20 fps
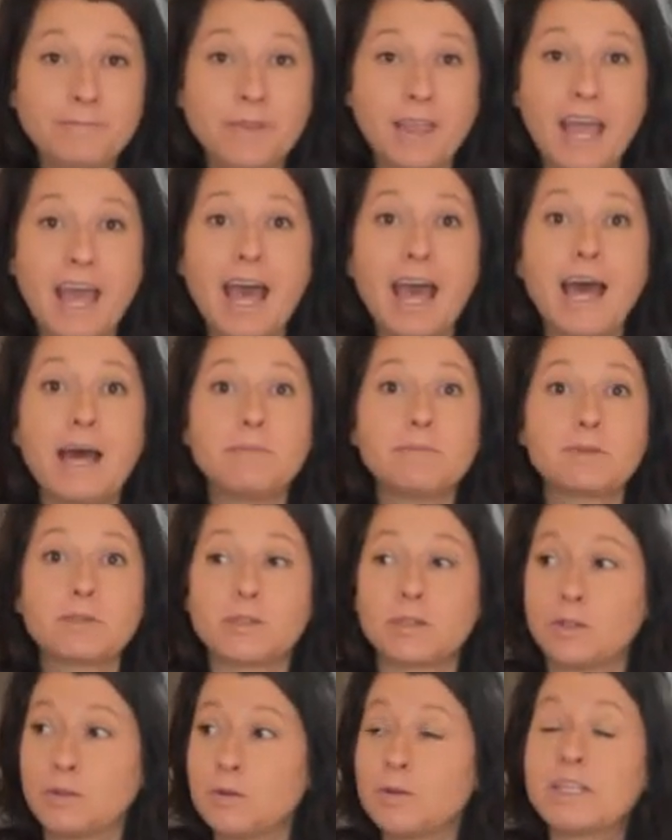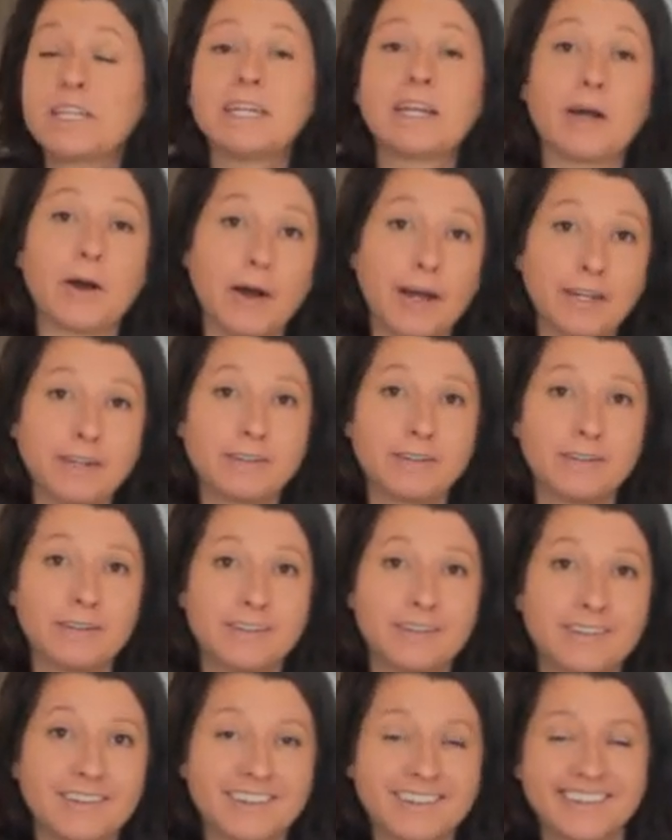Absolutely not.
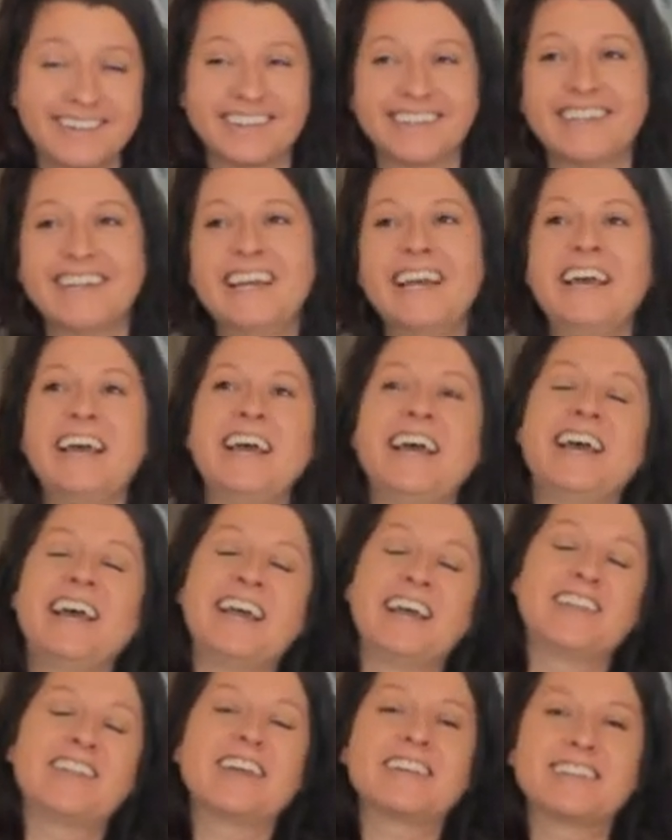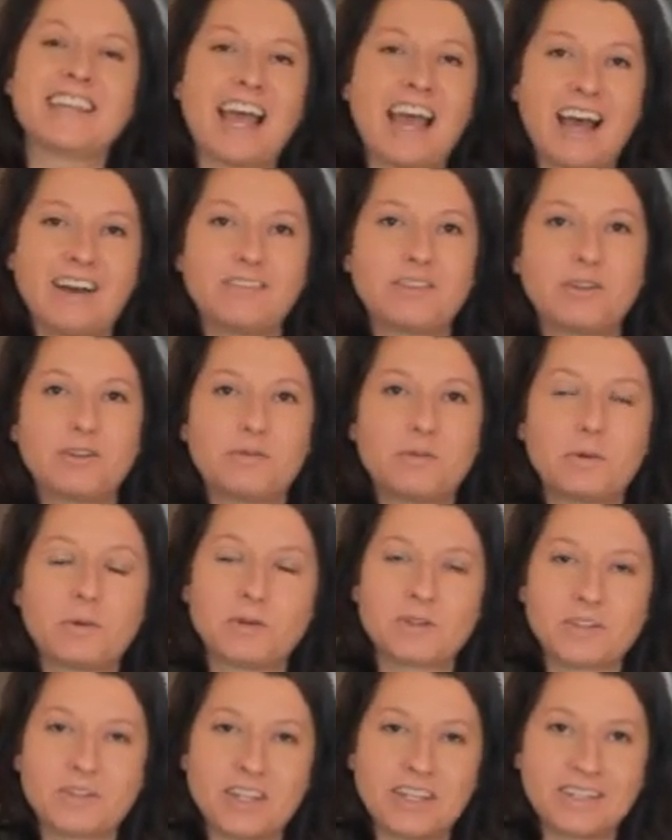Unless I have to, of
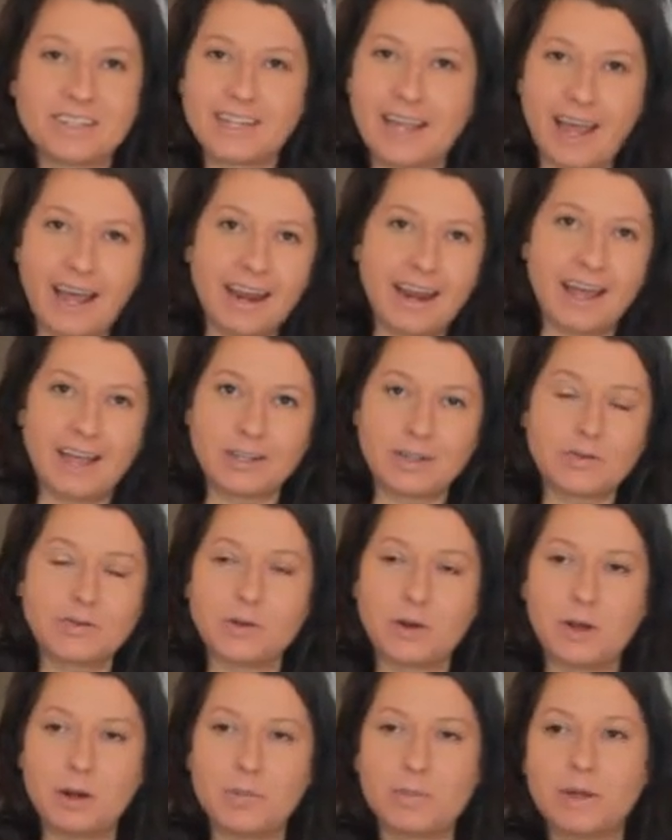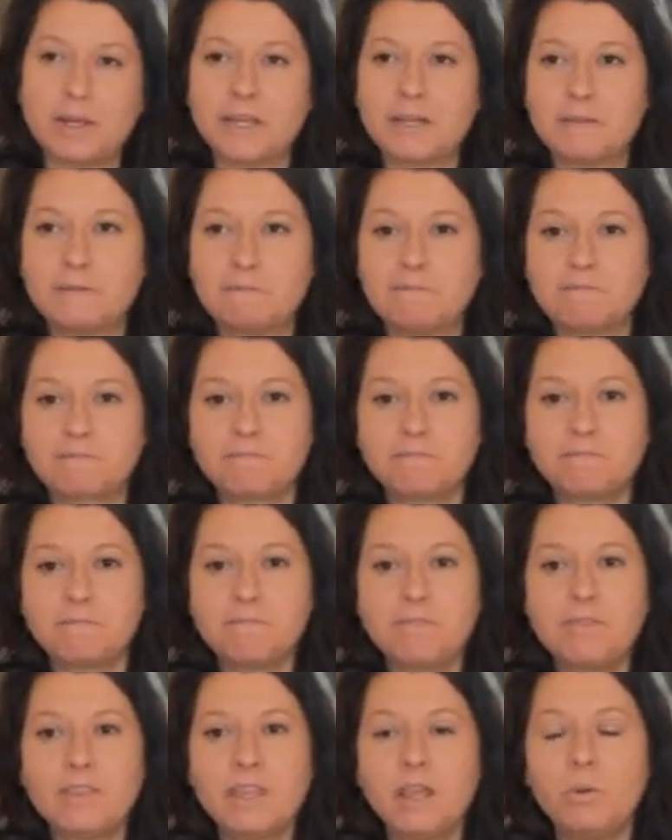course, unless Dad asks for help again.
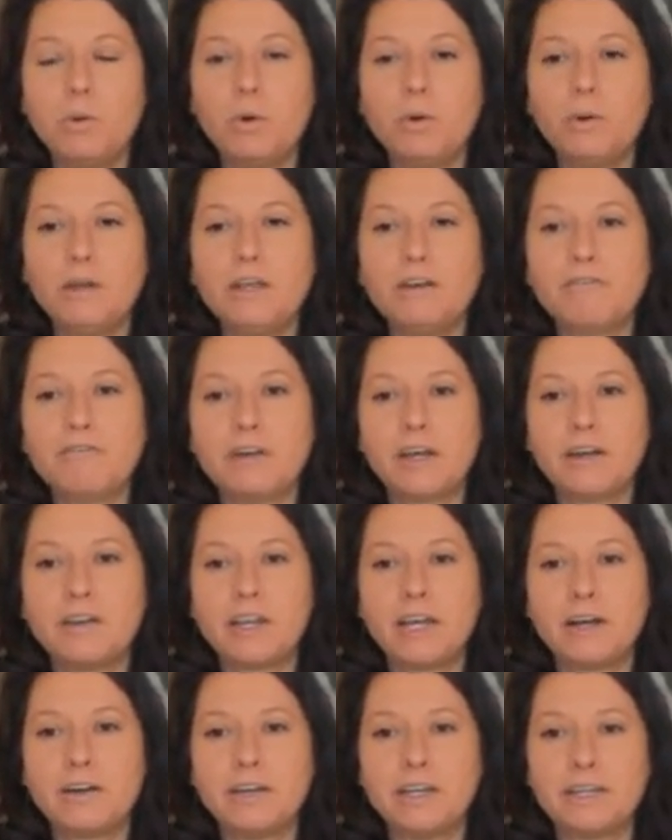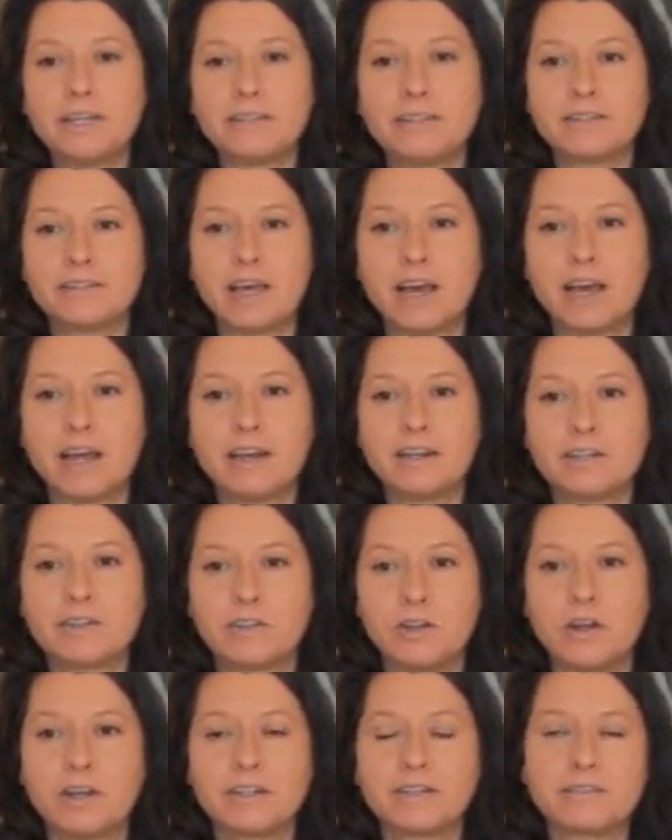What we have found out is that it's
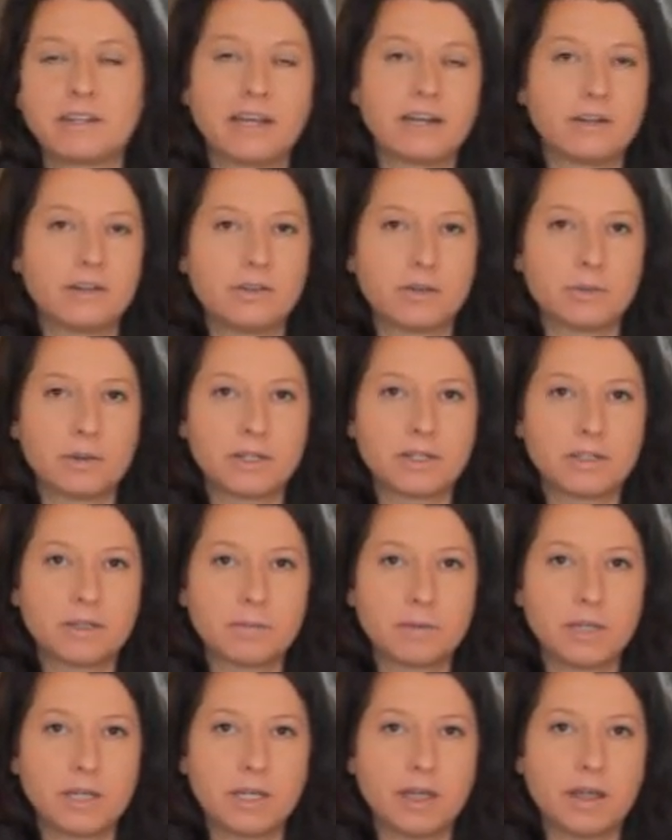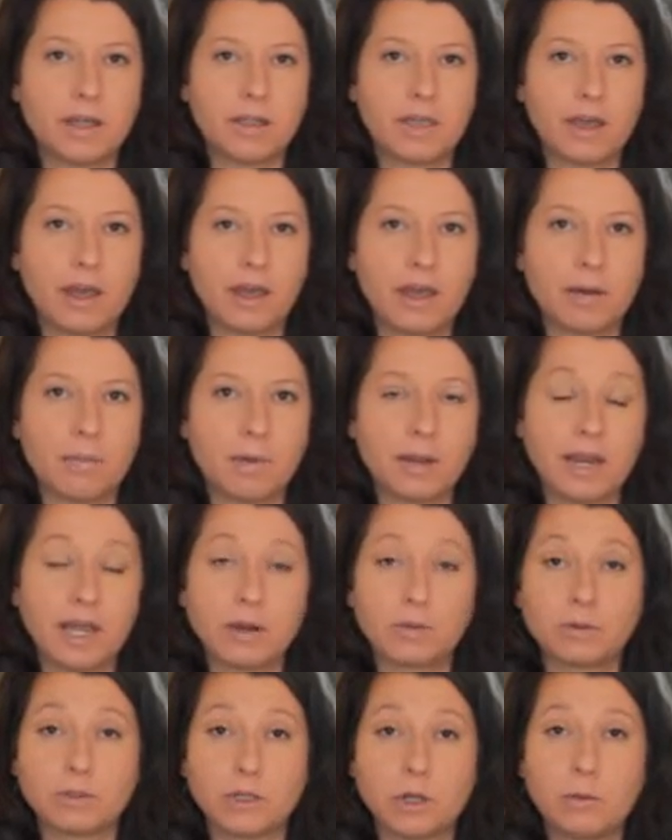not exactly the recipe that my
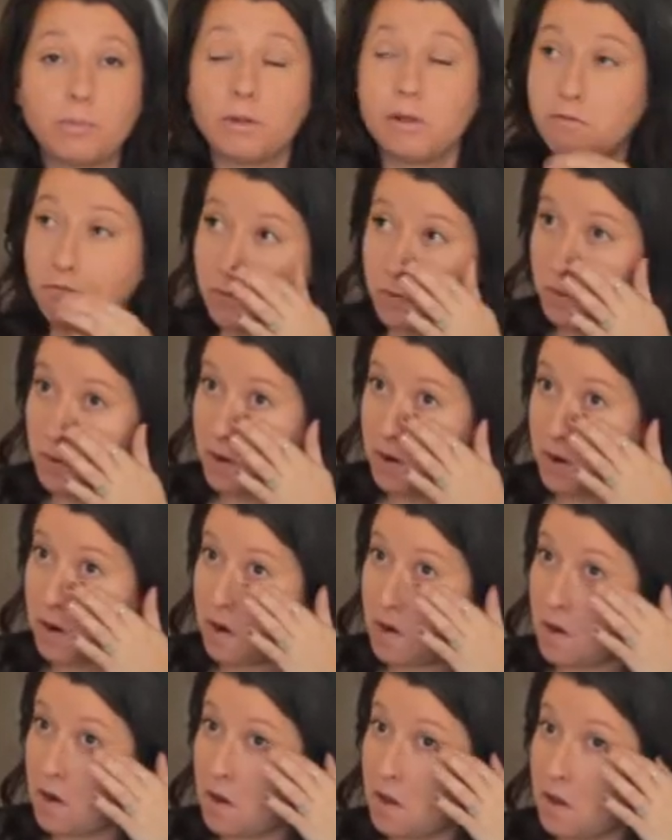dad was hoping for.